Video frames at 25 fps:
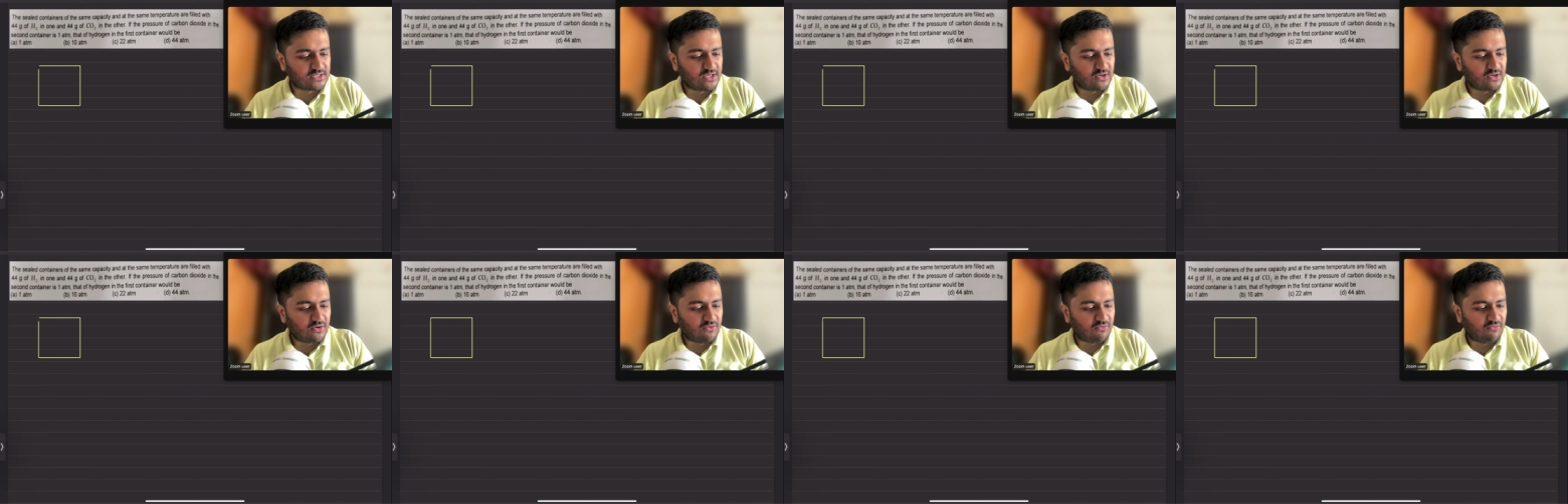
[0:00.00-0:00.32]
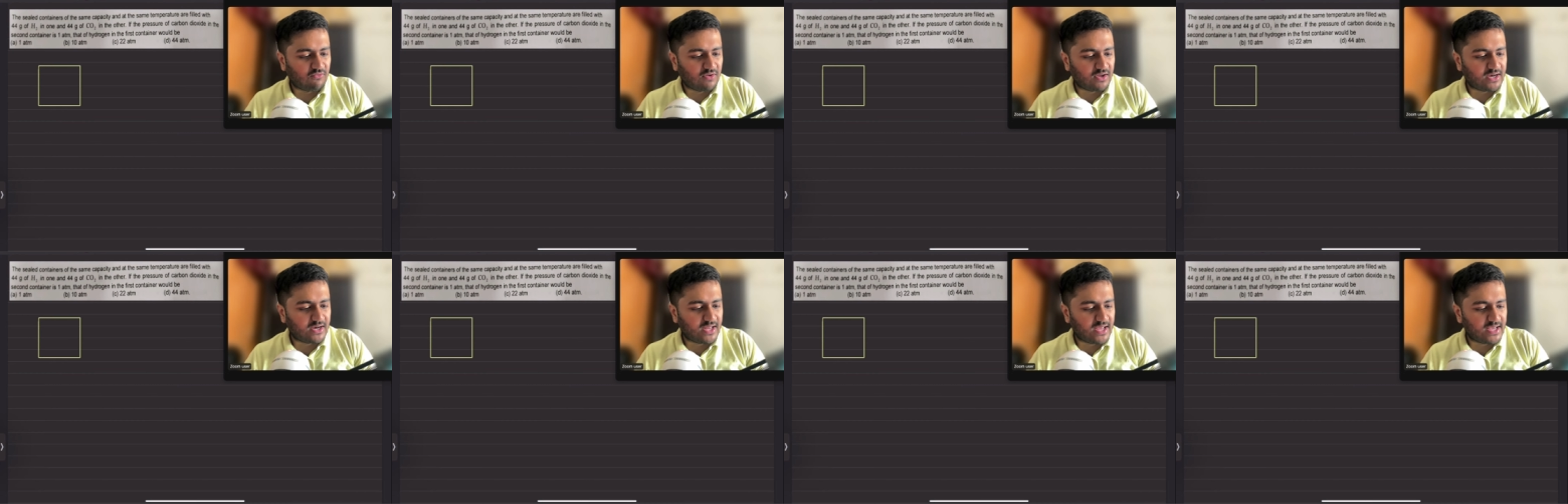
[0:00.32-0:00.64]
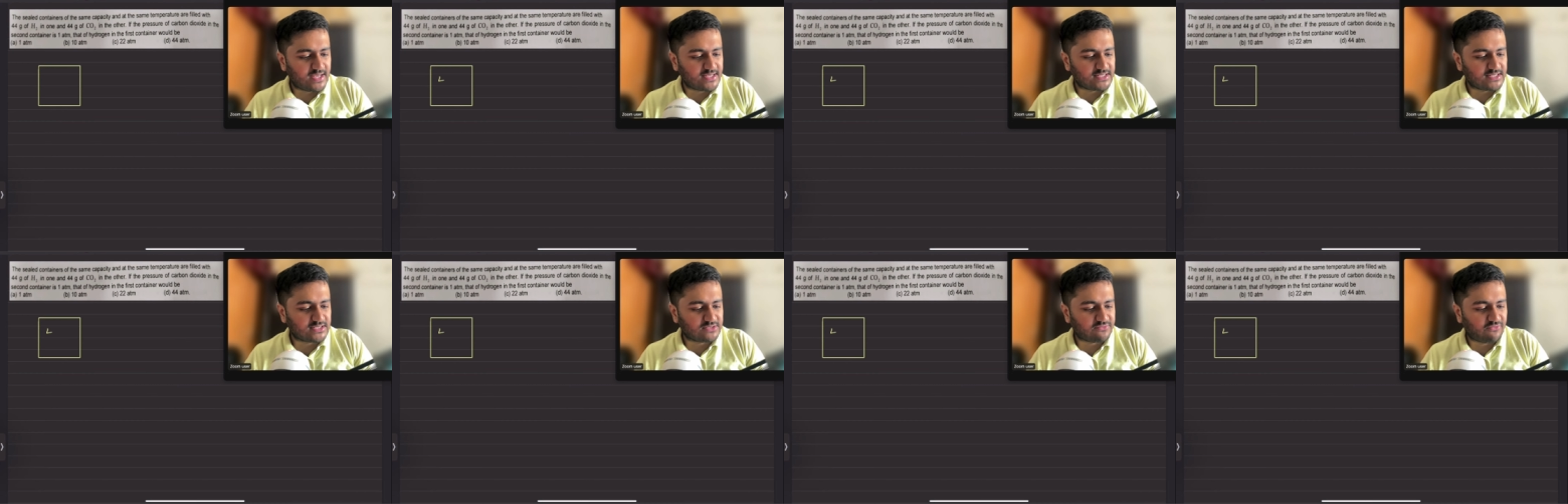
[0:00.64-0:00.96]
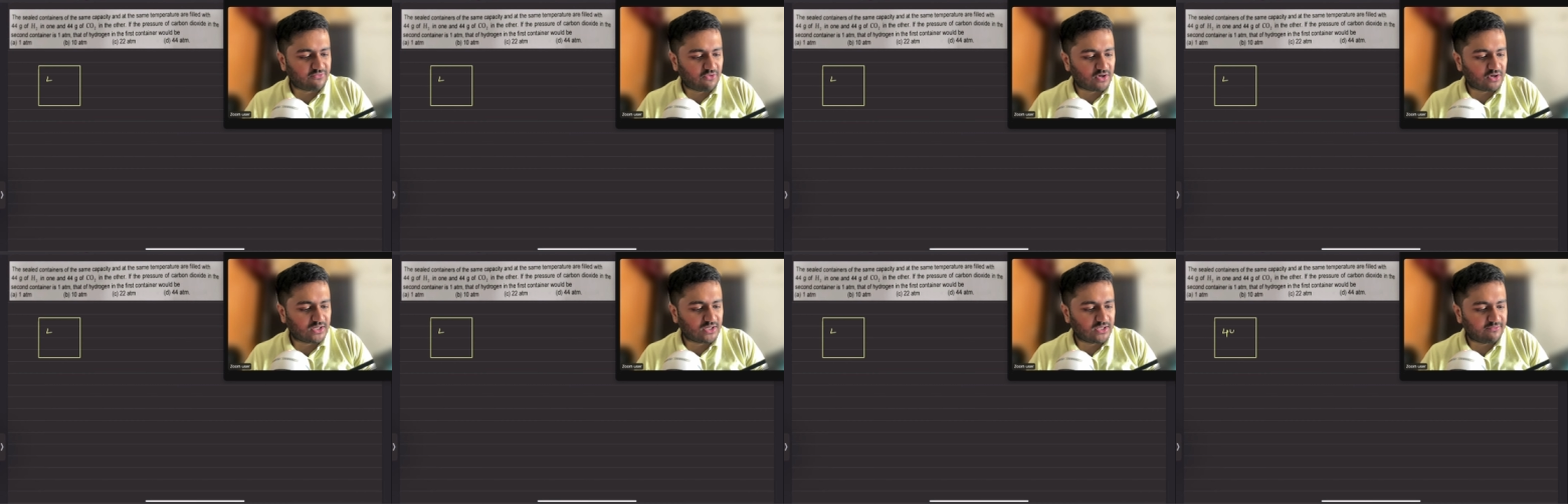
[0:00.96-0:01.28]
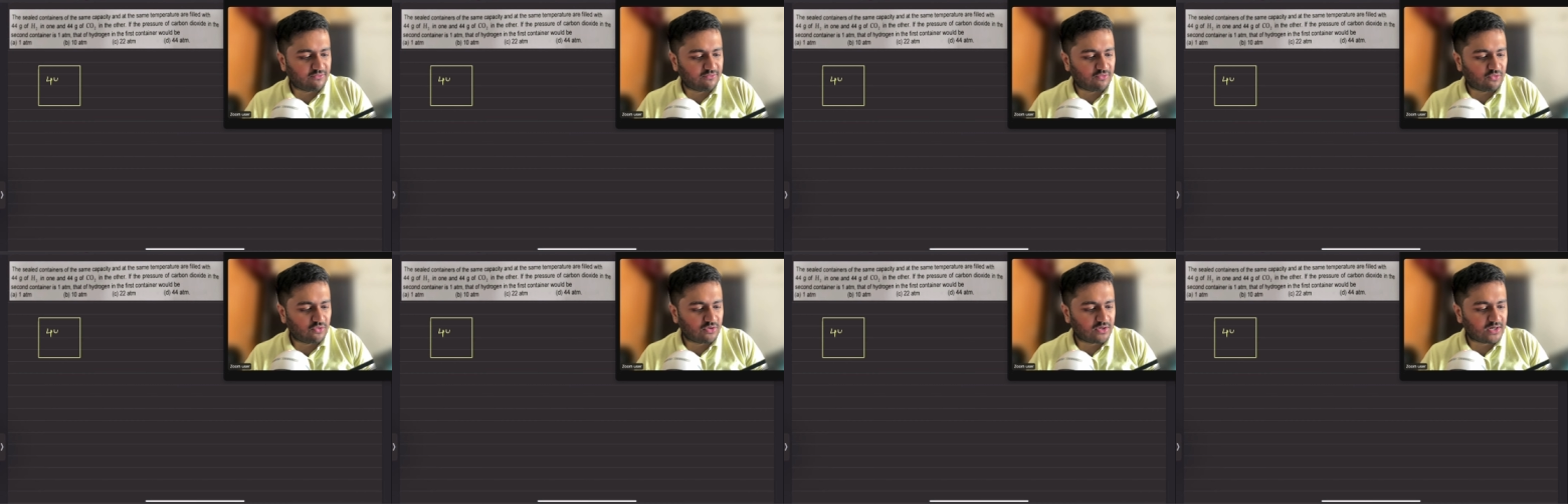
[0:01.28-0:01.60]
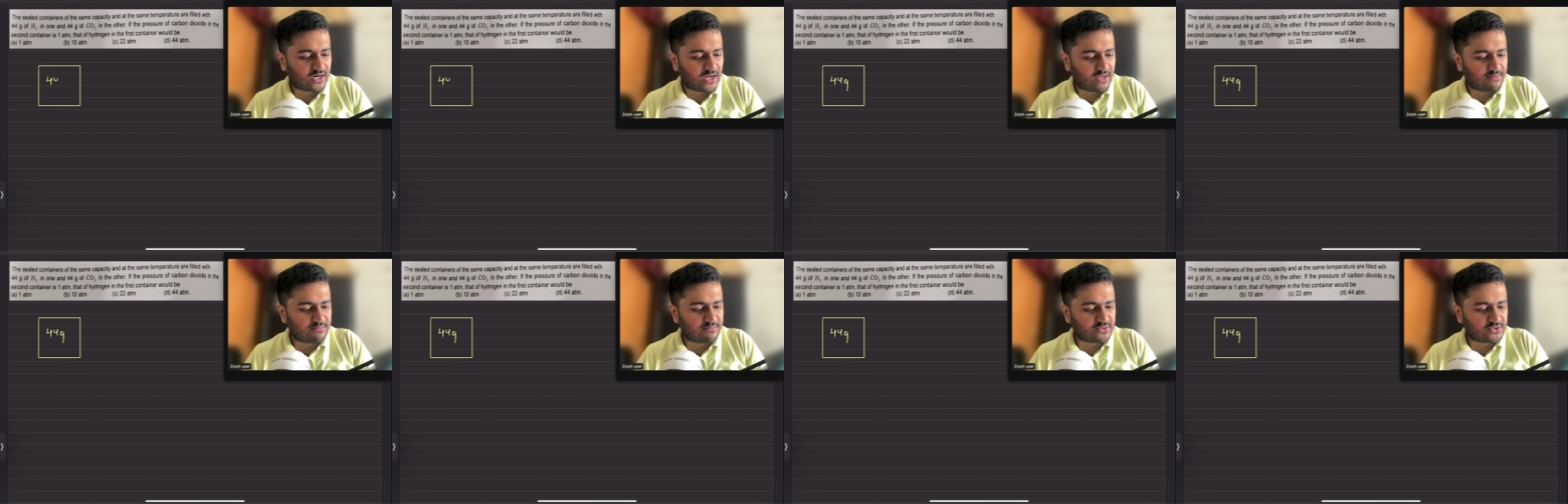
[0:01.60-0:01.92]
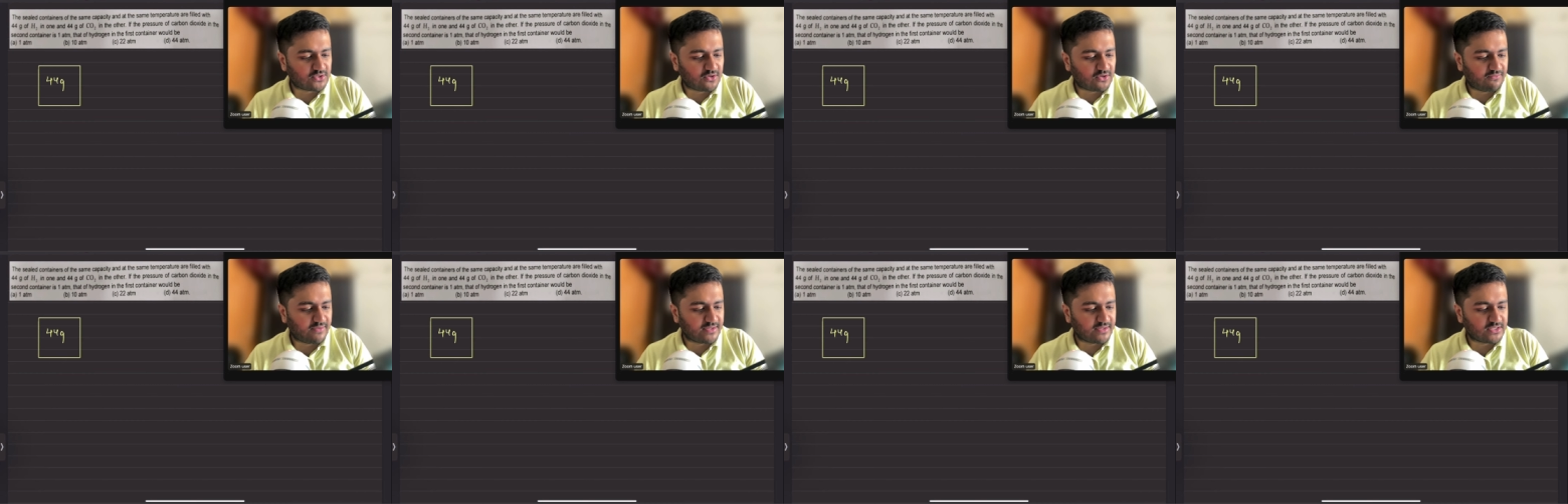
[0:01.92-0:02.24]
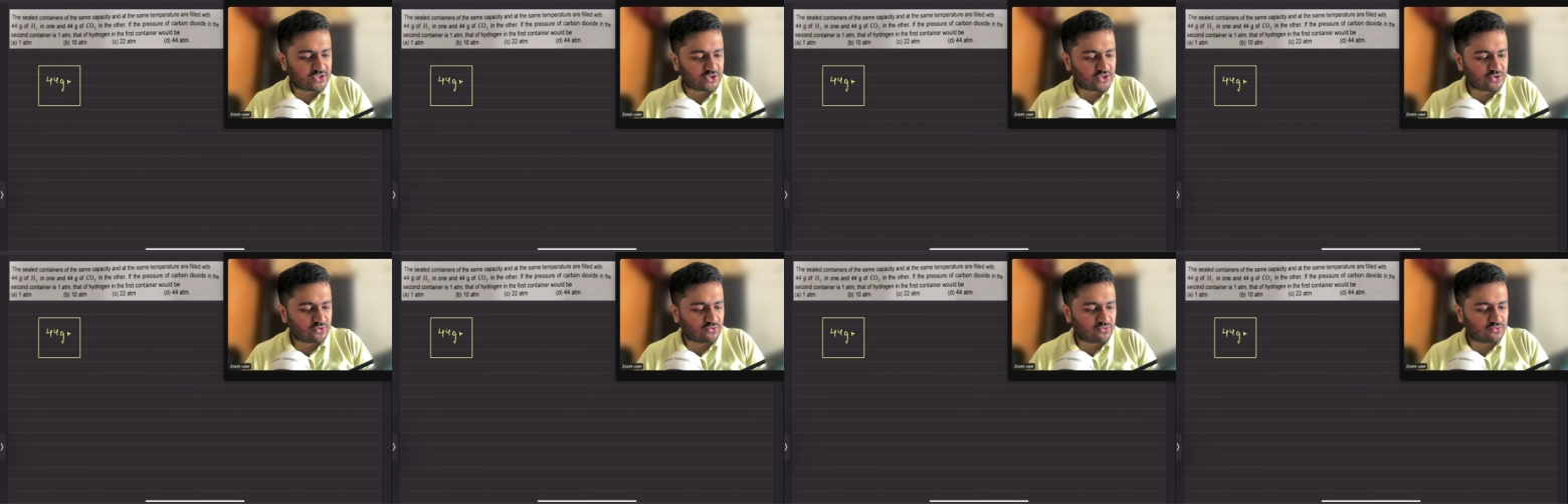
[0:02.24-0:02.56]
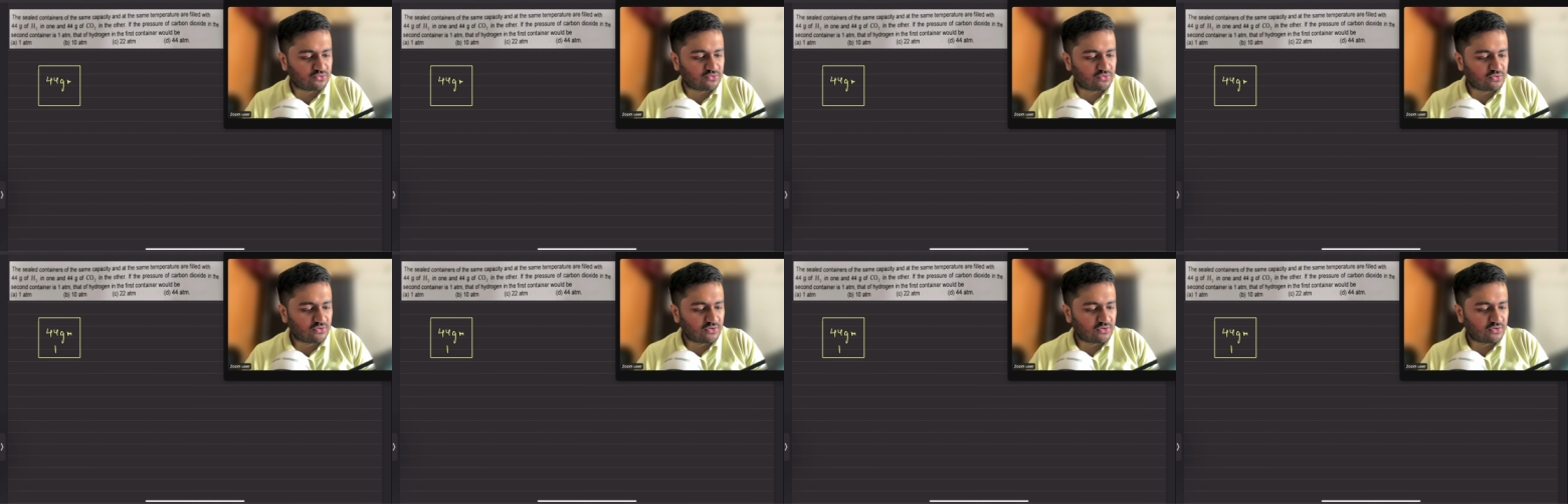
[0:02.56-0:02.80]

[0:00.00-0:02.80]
One has 44 grams of H2